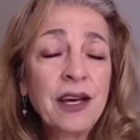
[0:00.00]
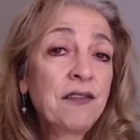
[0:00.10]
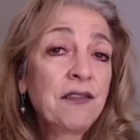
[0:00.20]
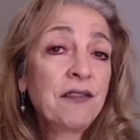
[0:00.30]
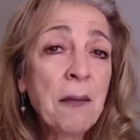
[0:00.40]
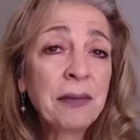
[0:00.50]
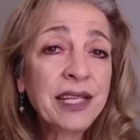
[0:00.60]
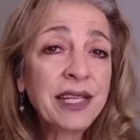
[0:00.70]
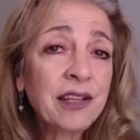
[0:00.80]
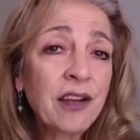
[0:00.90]
family
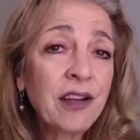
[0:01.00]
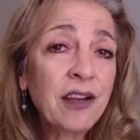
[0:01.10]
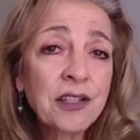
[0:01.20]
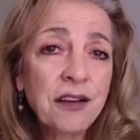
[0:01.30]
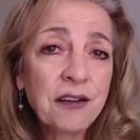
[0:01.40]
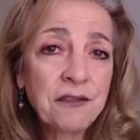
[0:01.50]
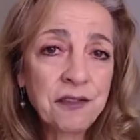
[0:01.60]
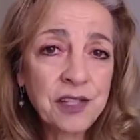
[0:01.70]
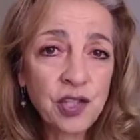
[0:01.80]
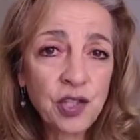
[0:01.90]
cannot
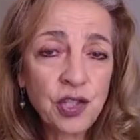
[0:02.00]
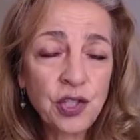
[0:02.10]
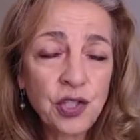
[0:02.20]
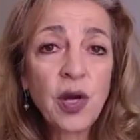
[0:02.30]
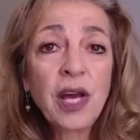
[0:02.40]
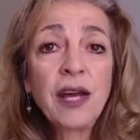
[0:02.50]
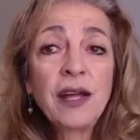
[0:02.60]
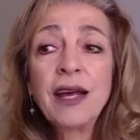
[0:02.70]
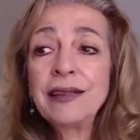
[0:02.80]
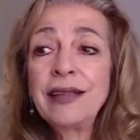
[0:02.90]
visit you,
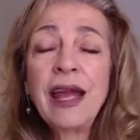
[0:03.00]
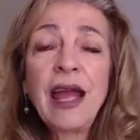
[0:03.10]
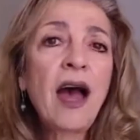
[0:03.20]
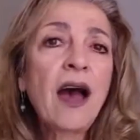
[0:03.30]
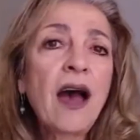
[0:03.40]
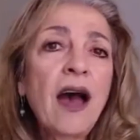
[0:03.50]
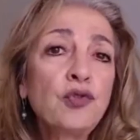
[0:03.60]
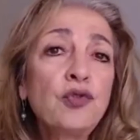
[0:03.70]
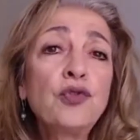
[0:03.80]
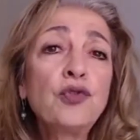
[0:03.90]
that they have to
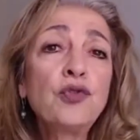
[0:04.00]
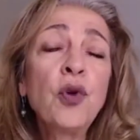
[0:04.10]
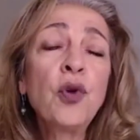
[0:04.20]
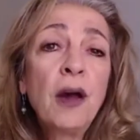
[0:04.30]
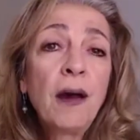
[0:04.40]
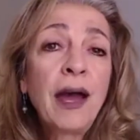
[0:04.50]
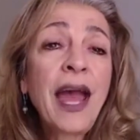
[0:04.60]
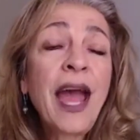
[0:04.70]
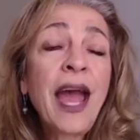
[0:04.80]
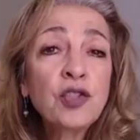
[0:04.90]
do
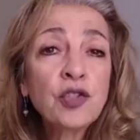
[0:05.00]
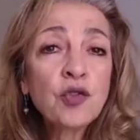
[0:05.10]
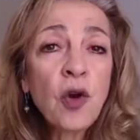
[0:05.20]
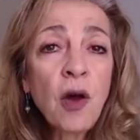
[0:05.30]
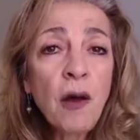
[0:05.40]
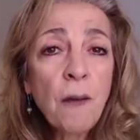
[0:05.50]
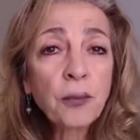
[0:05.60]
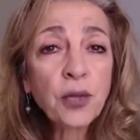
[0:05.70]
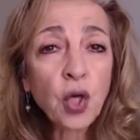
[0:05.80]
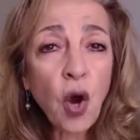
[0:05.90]
extra
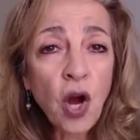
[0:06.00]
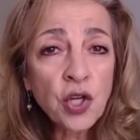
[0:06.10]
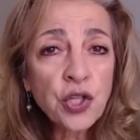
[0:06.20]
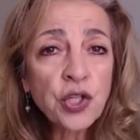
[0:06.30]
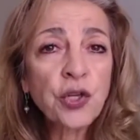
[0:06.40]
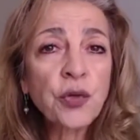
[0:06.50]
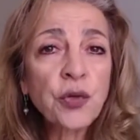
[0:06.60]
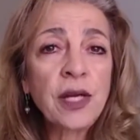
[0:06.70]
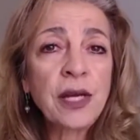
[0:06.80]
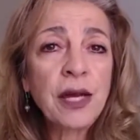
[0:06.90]

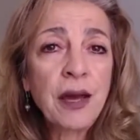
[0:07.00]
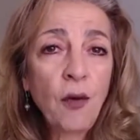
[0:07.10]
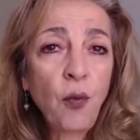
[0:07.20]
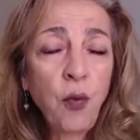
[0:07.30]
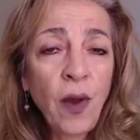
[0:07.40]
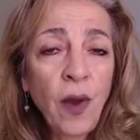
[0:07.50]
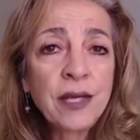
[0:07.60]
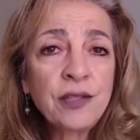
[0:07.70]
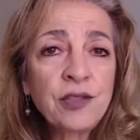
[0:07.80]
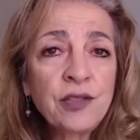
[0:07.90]
precautionary
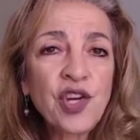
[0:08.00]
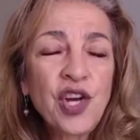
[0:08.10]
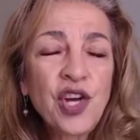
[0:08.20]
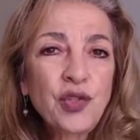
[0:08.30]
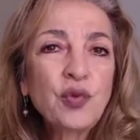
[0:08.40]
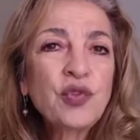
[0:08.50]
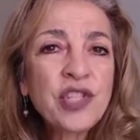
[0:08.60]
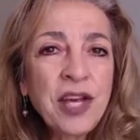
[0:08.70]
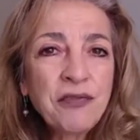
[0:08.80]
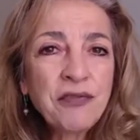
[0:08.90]
ways to
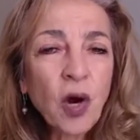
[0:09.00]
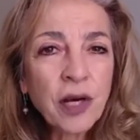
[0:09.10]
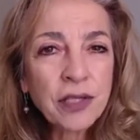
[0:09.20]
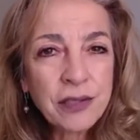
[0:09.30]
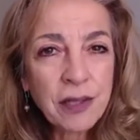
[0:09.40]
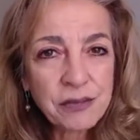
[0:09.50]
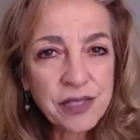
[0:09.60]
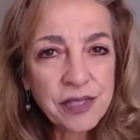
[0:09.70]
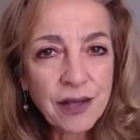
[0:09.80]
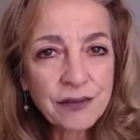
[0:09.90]
safeguard
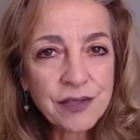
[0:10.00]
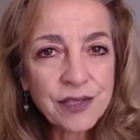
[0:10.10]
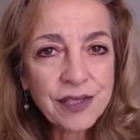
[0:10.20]
themselves.